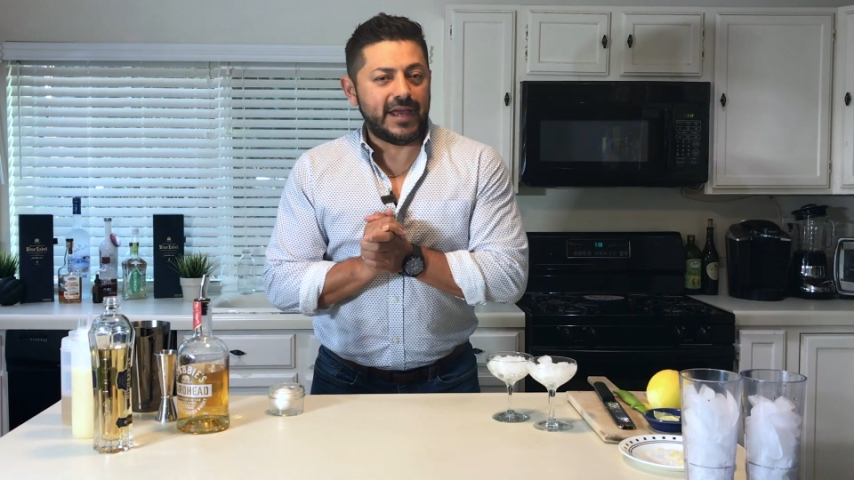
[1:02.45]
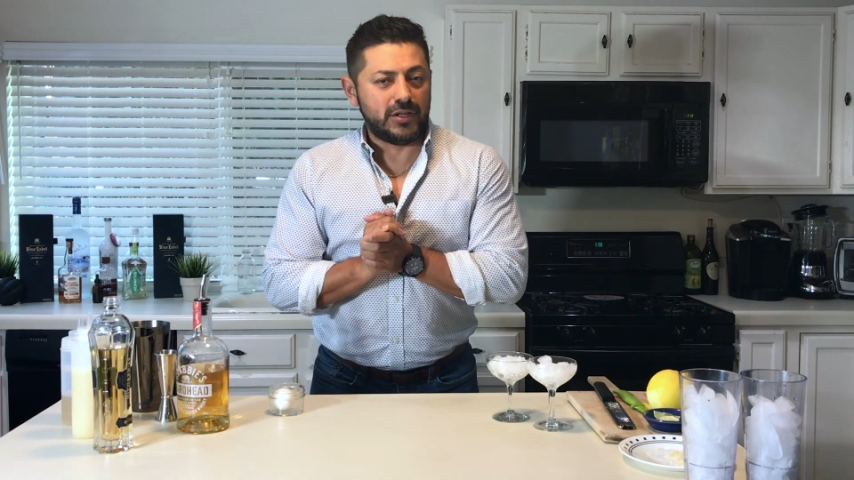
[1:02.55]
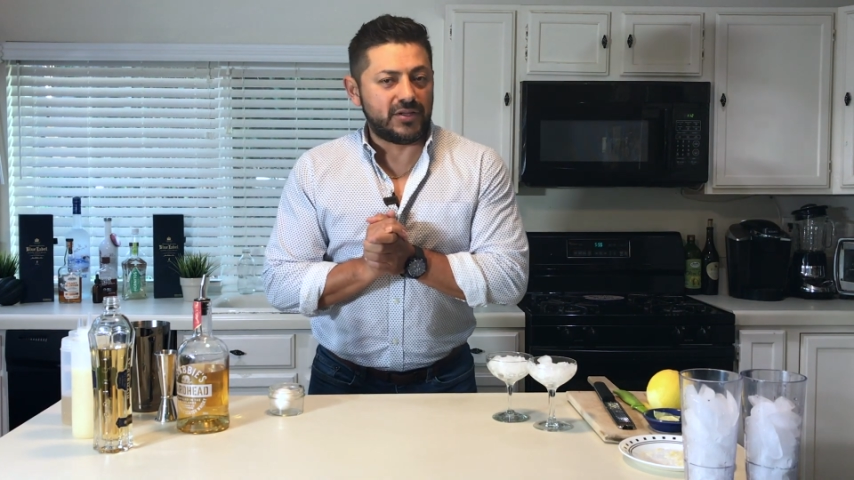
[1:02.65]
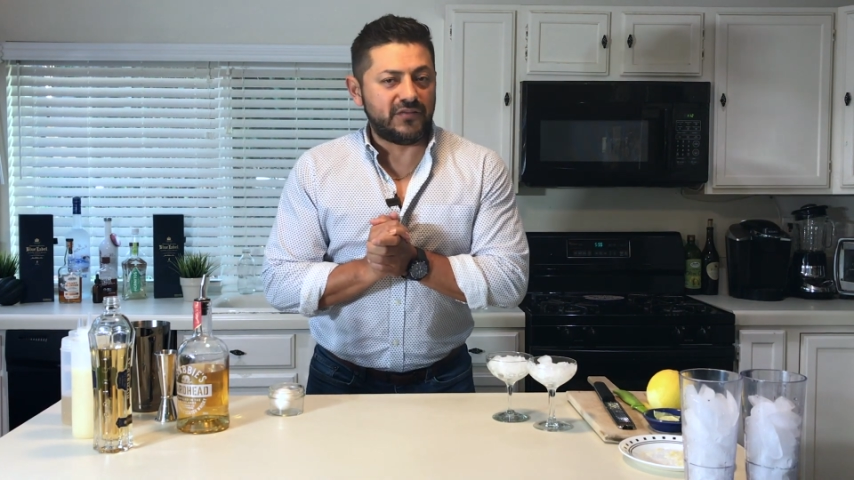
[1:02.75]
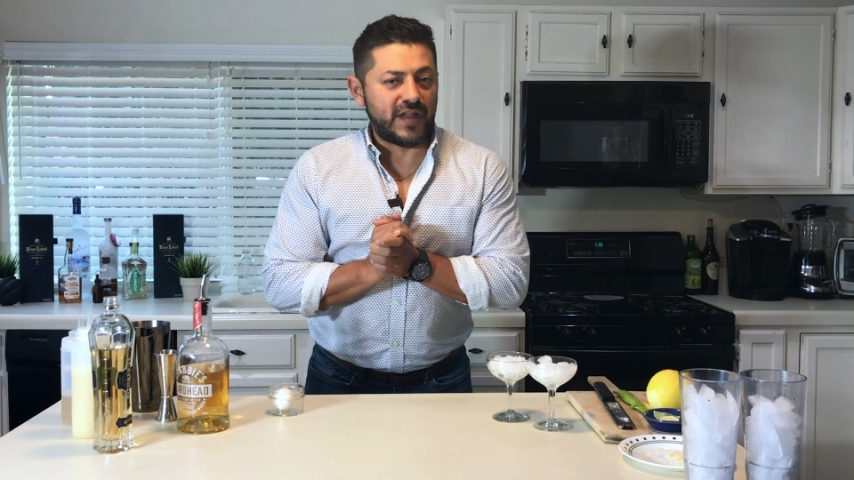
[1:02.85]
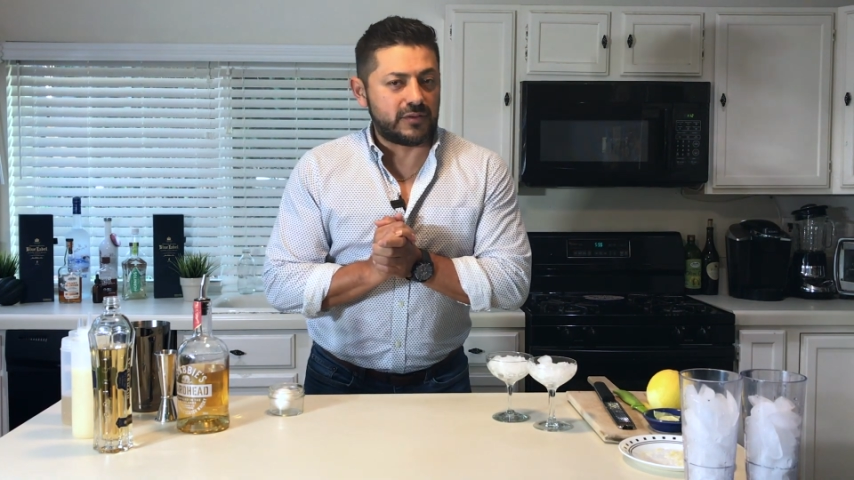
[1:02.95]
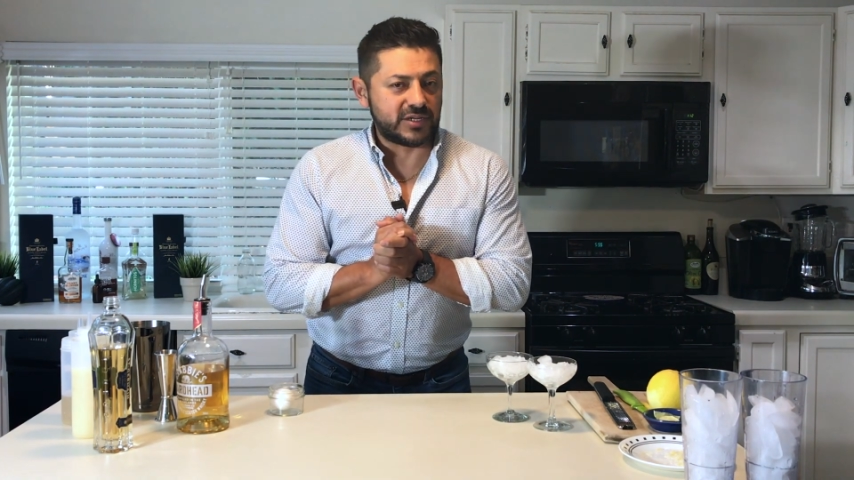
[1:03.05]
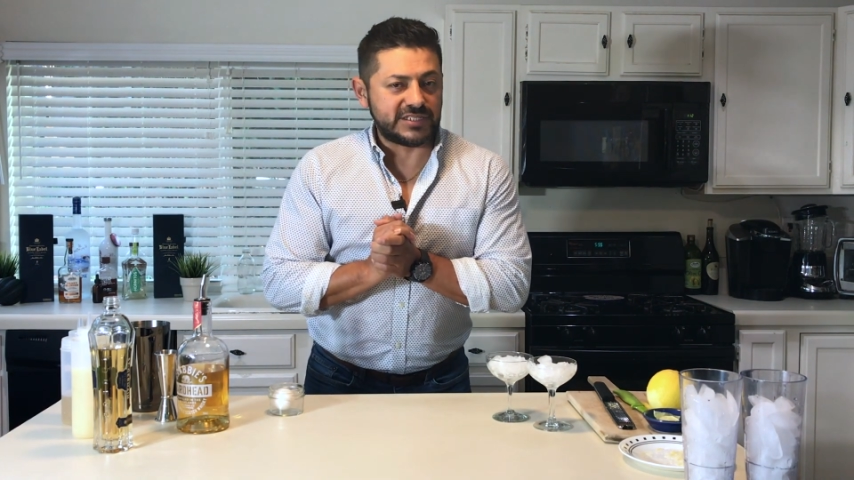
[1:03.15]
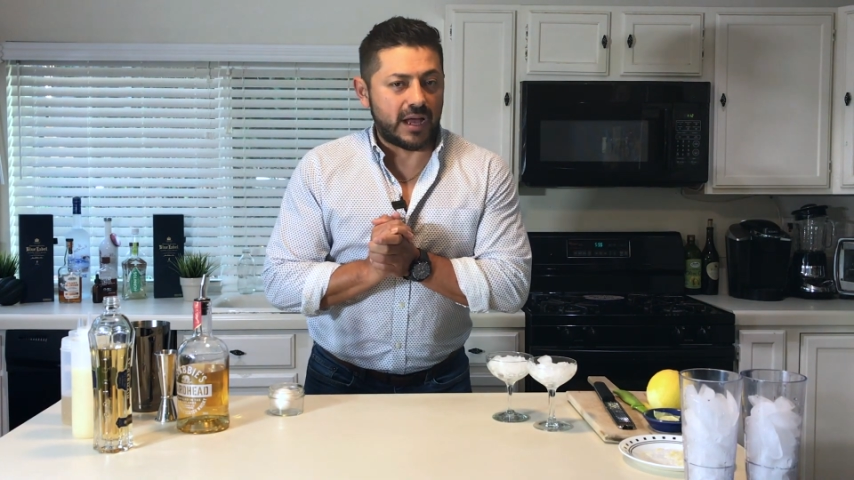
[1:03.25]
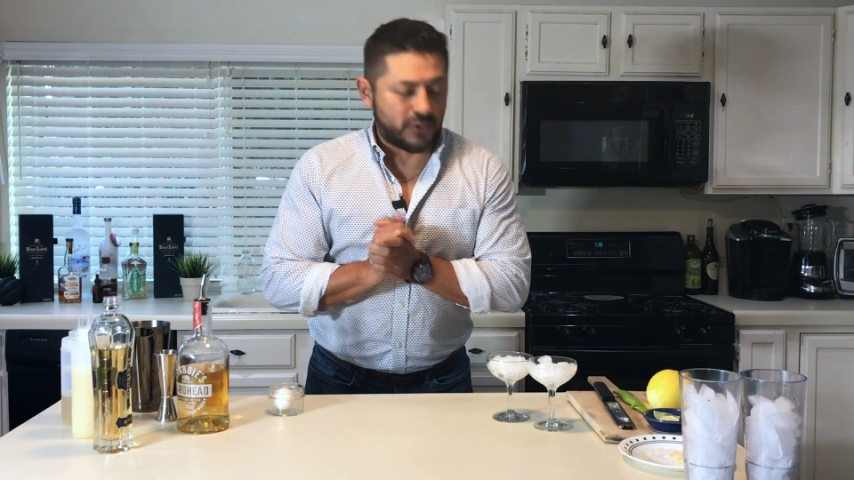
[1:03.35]
Elderflower
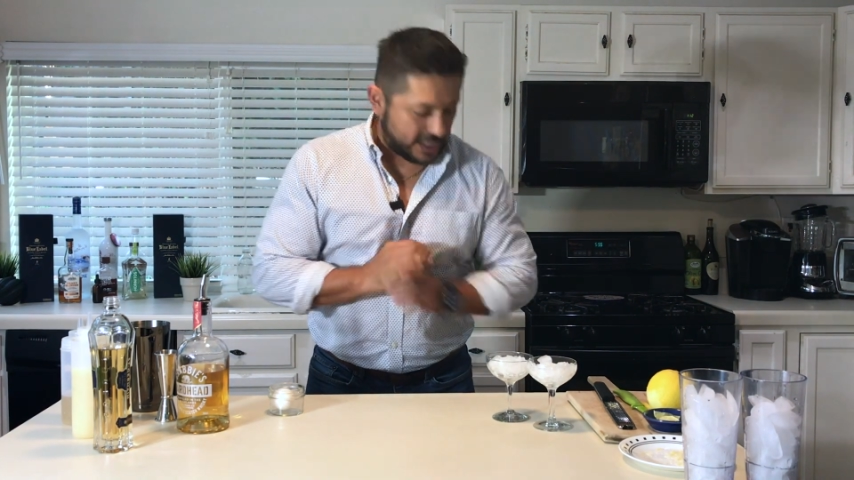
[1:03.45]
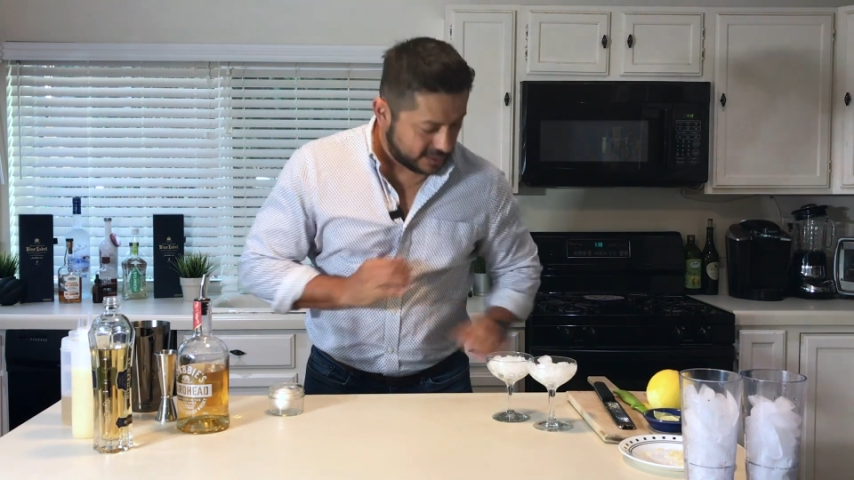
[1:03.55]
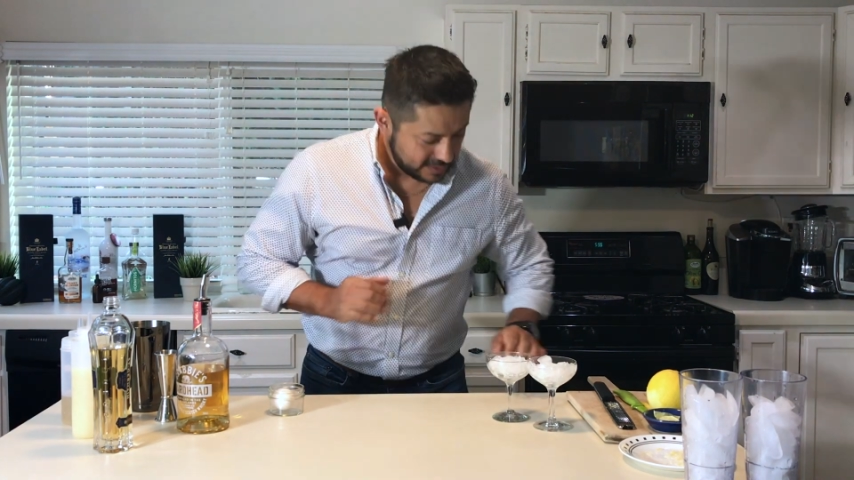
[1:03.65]
Sour.